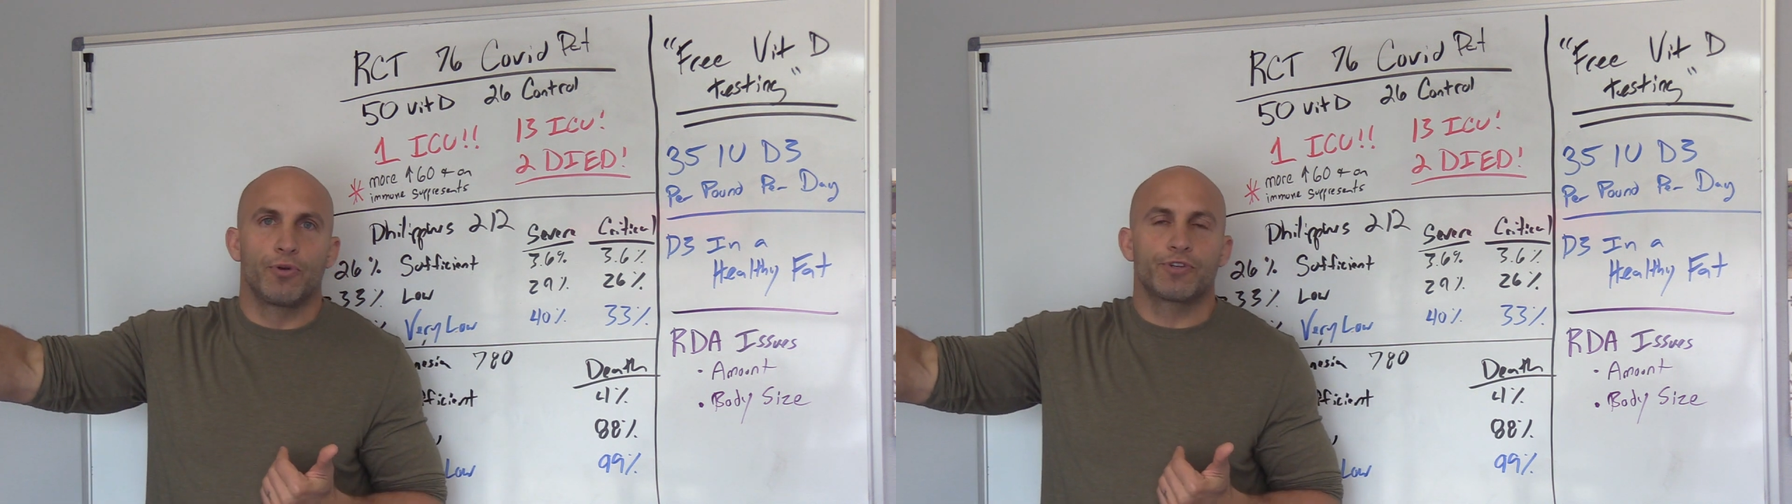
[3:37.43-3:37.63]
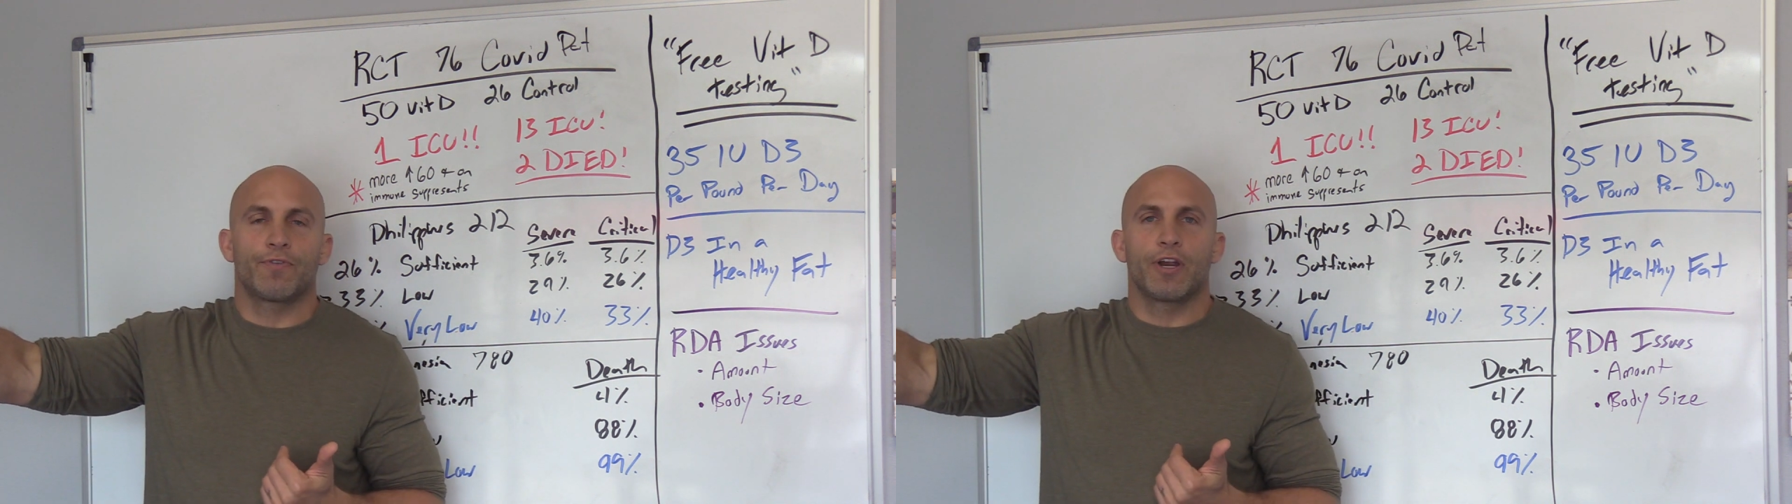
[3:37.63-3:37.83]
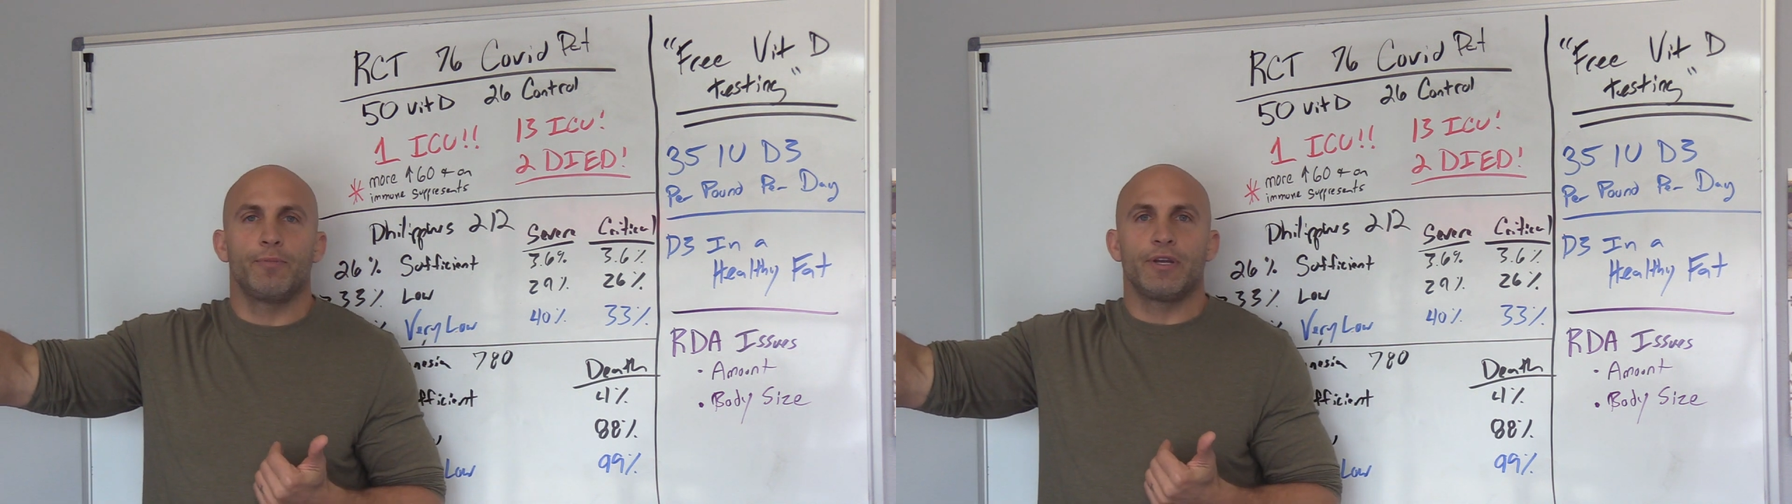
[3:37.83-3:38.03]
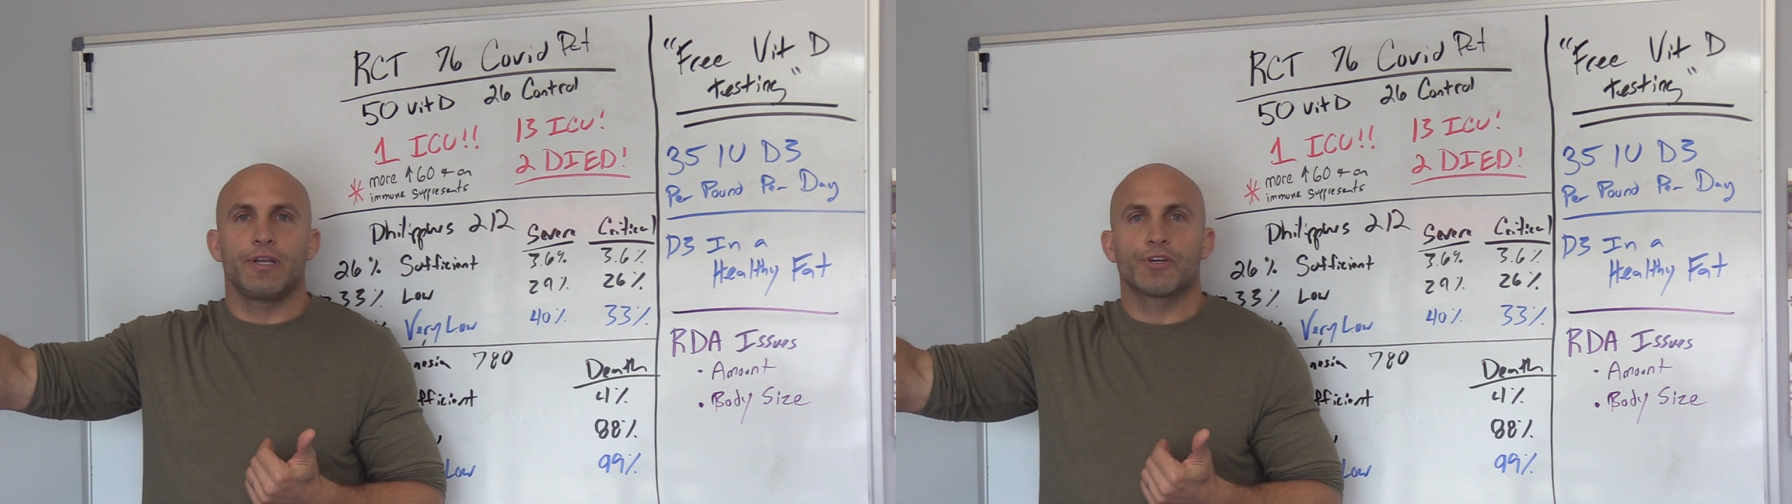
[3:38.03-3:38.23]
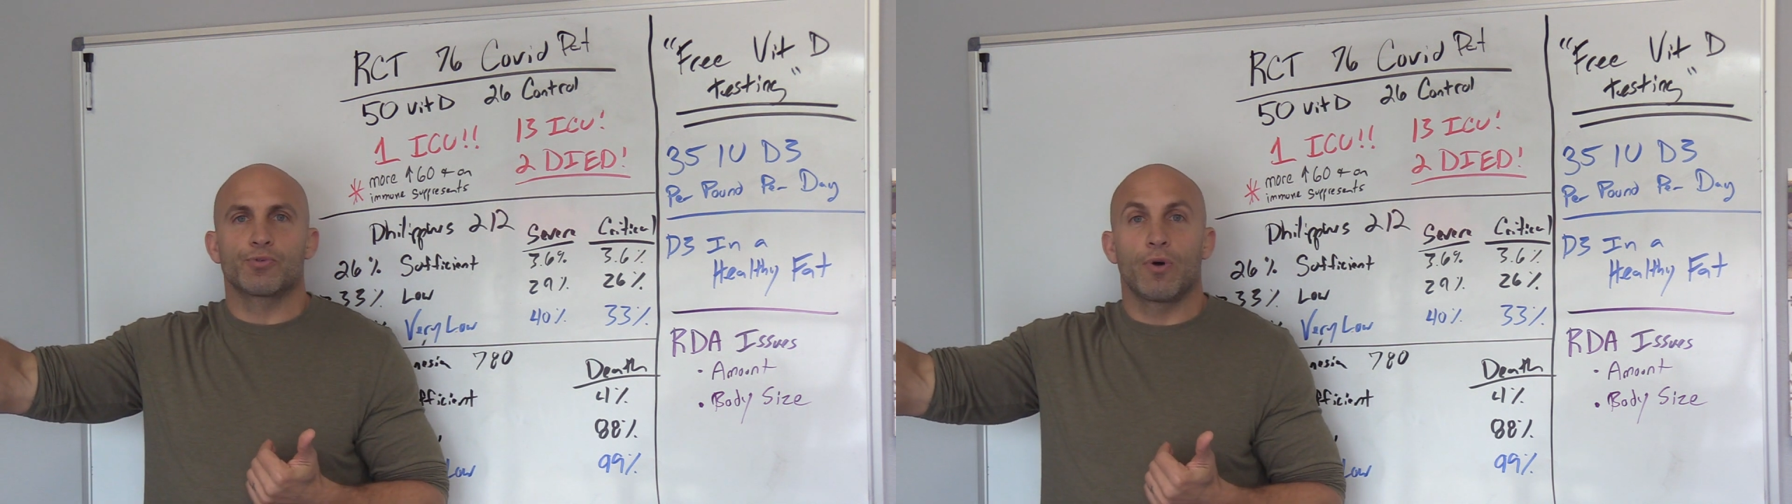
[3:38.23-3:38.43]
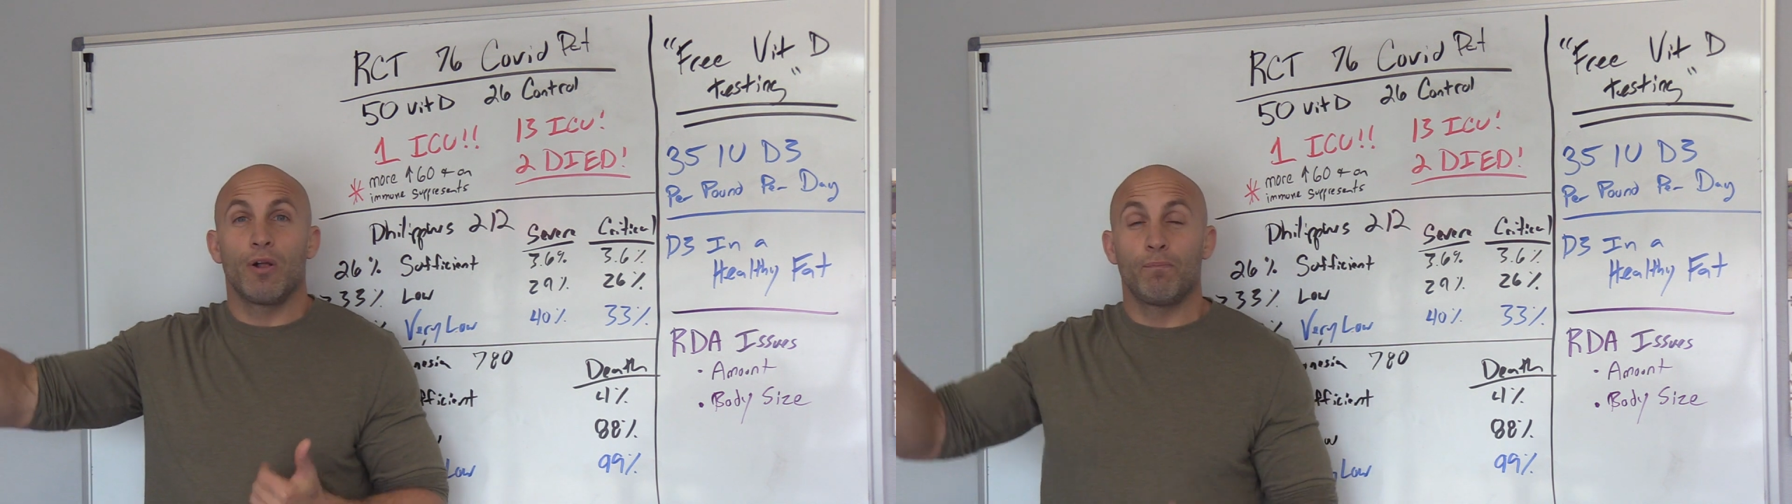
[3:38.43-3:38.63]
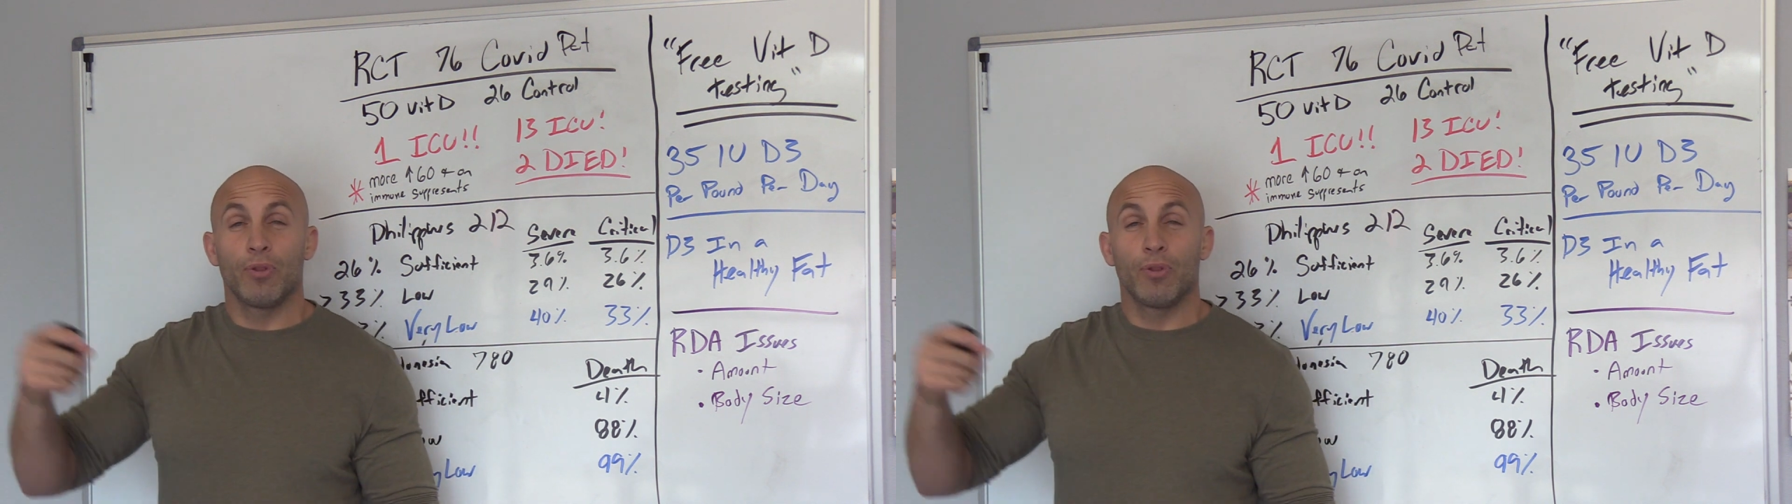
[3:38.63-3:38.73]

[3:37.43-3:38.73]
produce vitamin D as well.